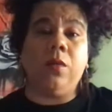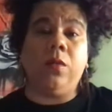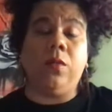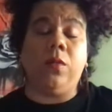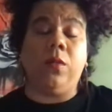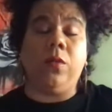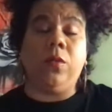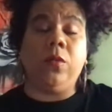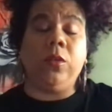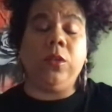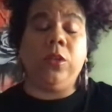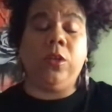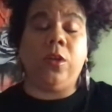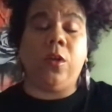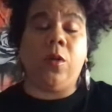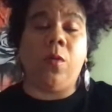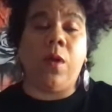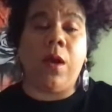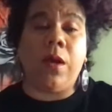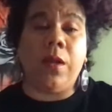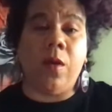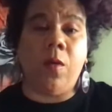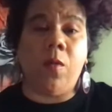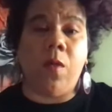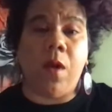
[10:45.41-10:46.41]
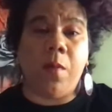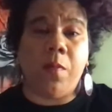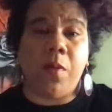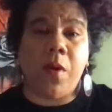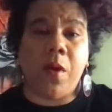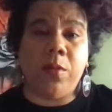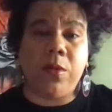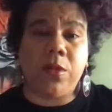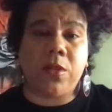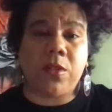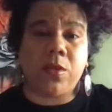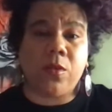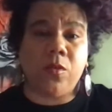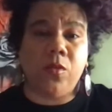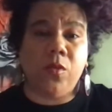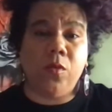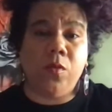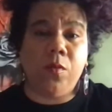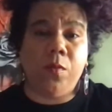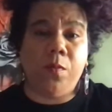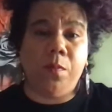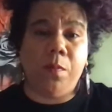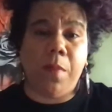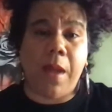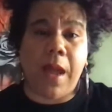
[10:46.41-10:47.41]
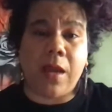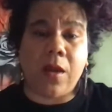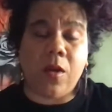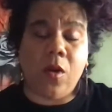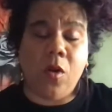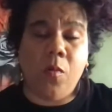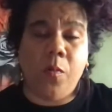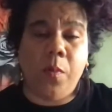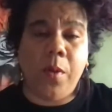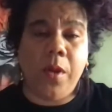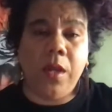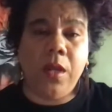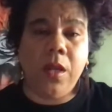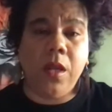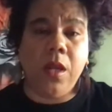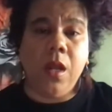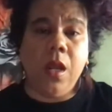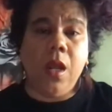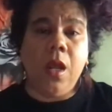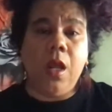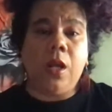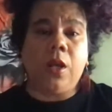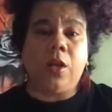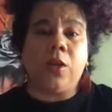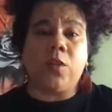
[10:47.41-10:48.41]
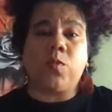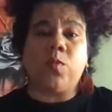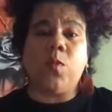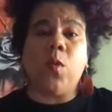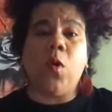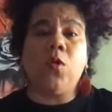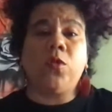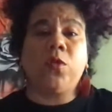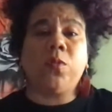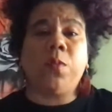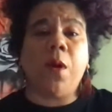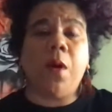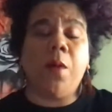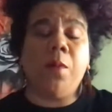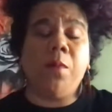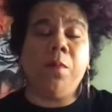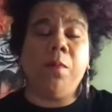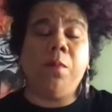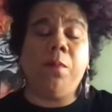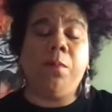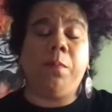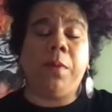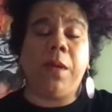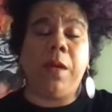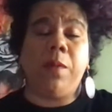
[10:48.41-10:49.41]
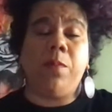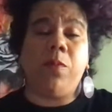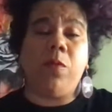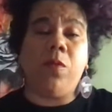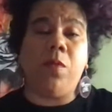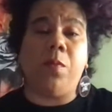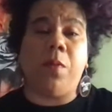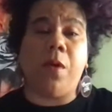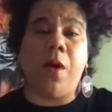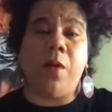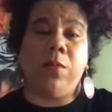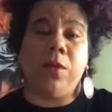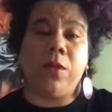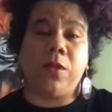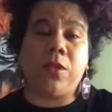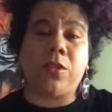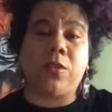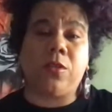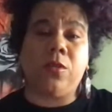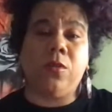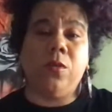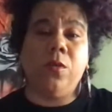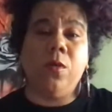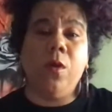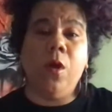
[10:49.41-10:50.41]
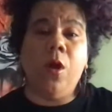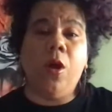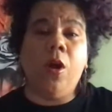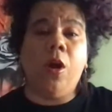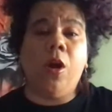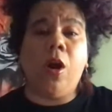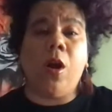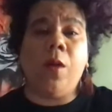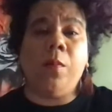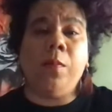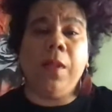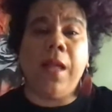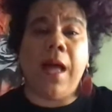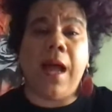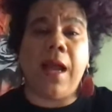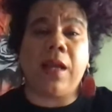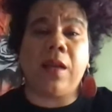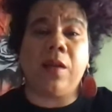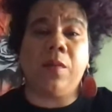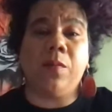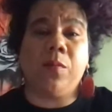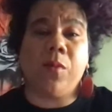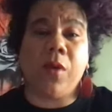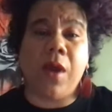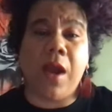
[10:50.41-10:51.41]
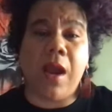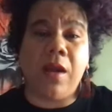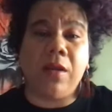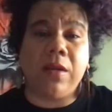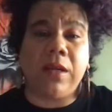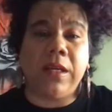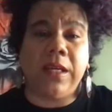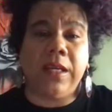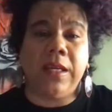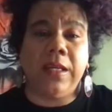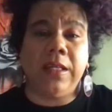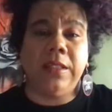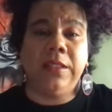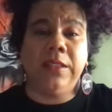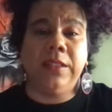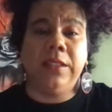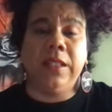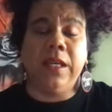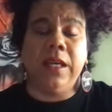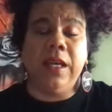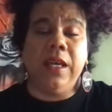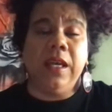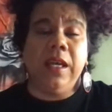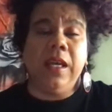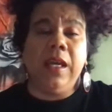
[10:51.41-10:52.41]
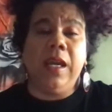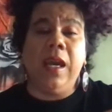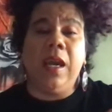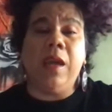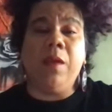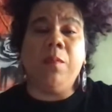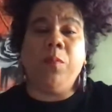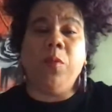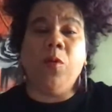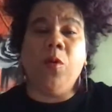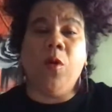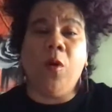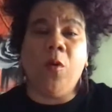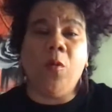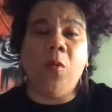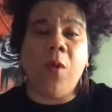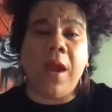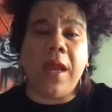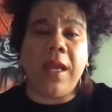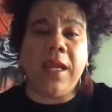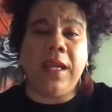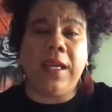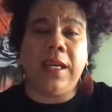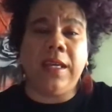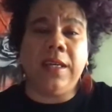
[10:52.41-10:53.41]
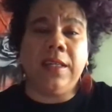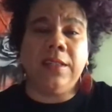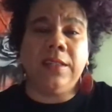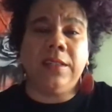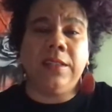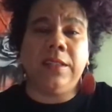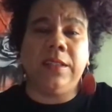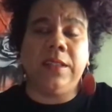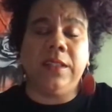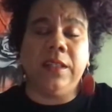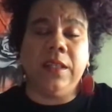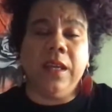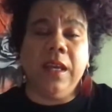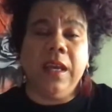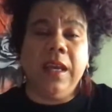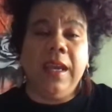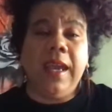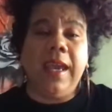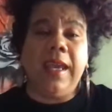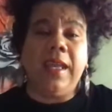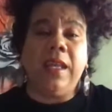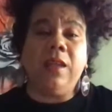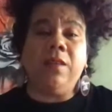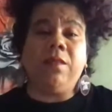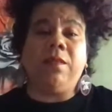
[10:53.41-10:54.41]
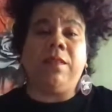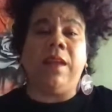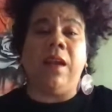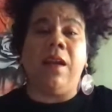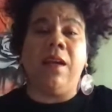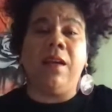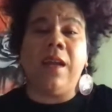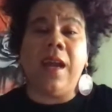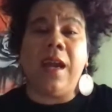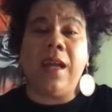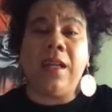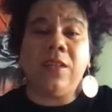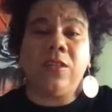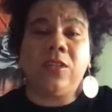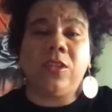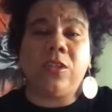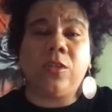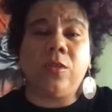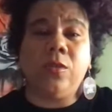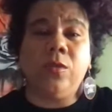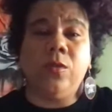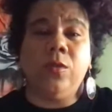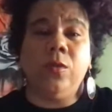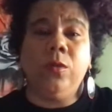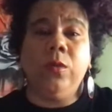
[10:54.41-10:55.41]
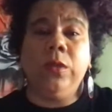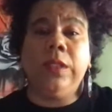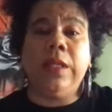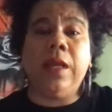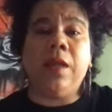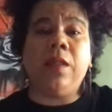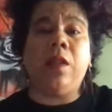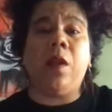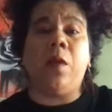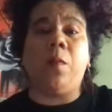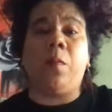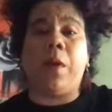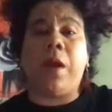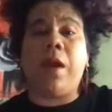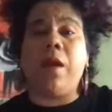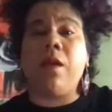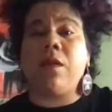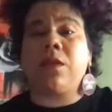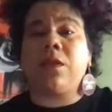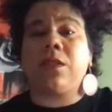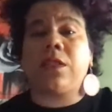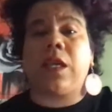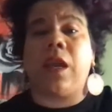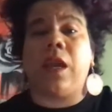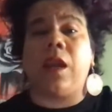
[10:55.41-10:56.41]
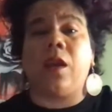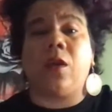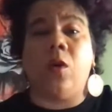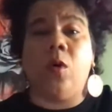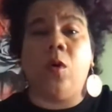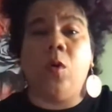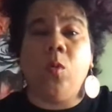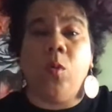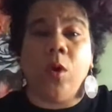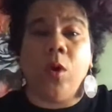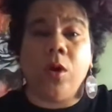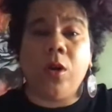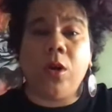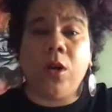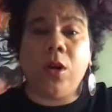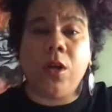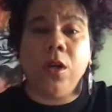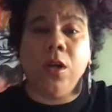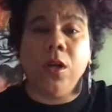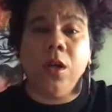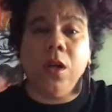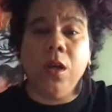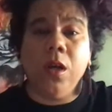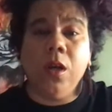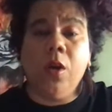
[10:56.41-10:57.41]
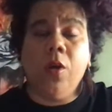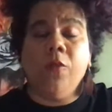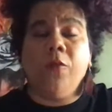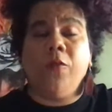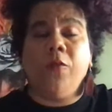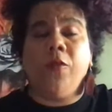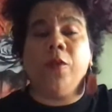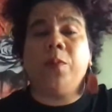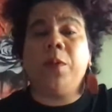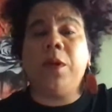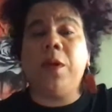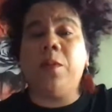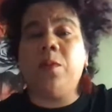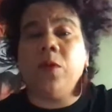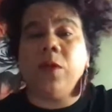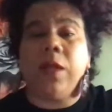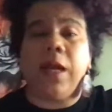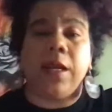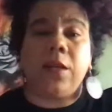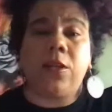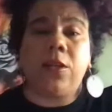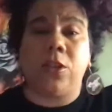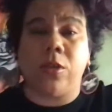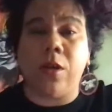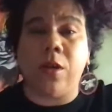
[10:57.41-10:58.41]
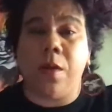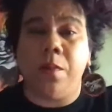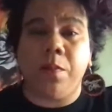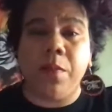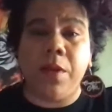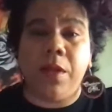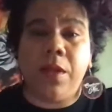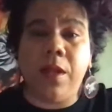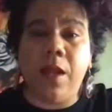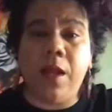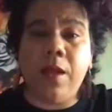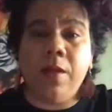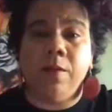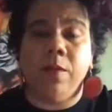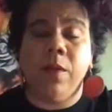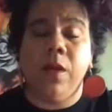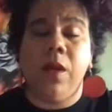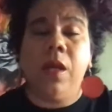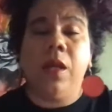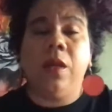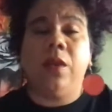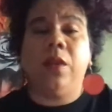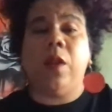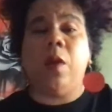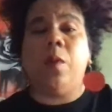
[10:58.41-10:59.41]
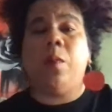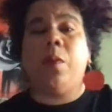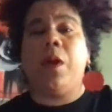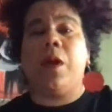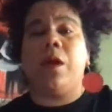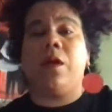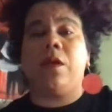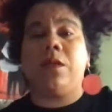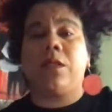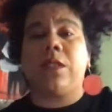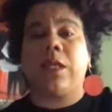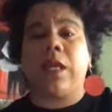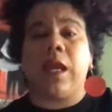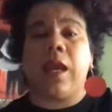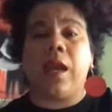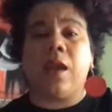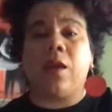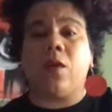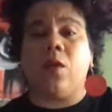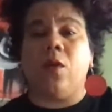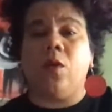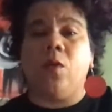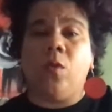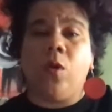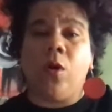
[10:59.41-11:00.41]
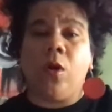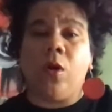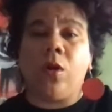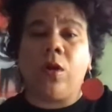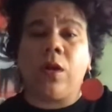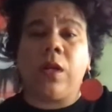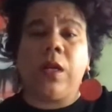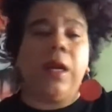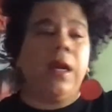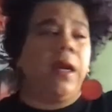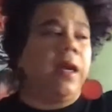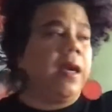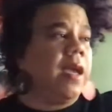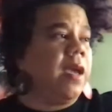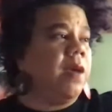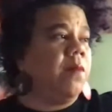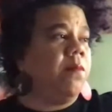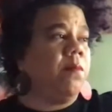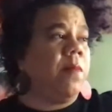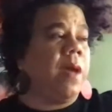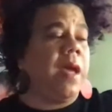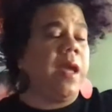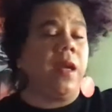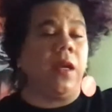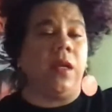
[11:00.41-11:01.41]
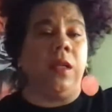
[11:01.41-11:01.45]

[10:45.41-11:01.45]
you know why they want public school back open? Because most people in public school are Black and brown kids and poor white kids. And if they're not in school, then their parents can't go work. For people like Trump and them, their parents can't go work and make